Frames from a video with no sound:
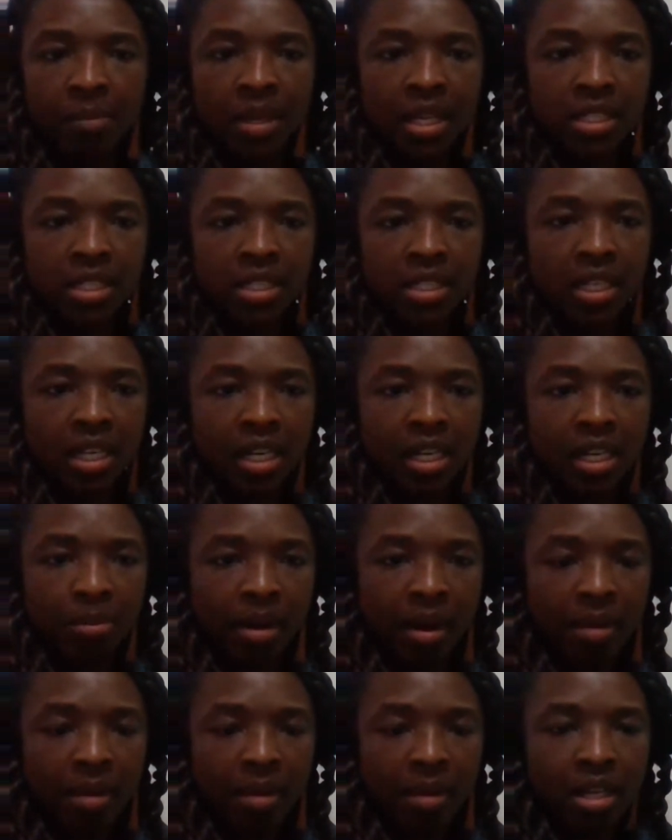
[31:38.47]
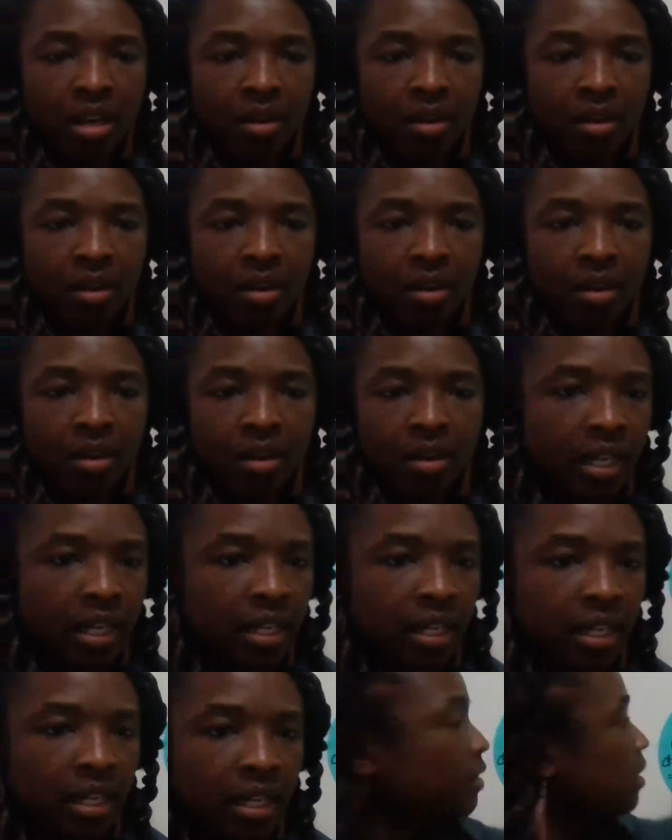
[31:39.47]
Because the 10 in the problem is already
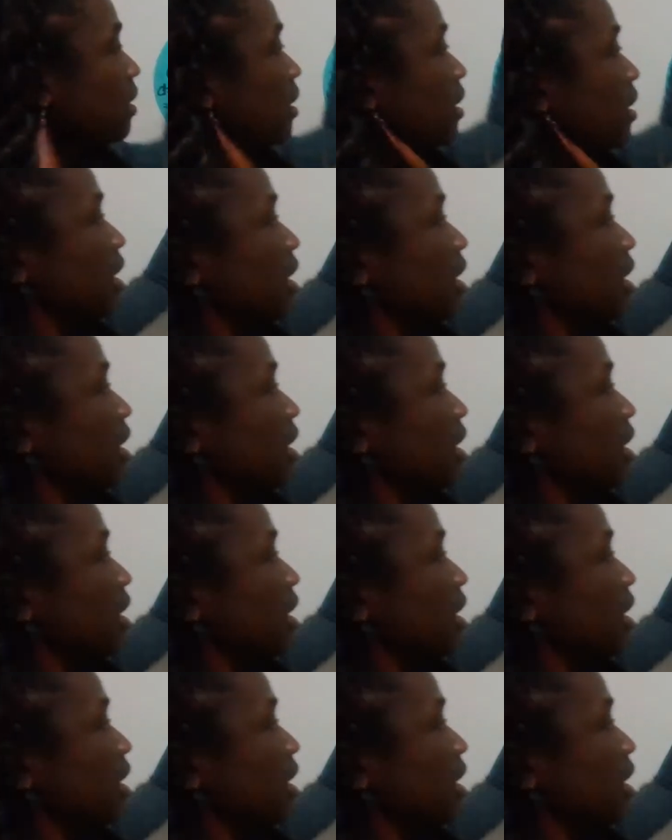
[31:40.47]
negative.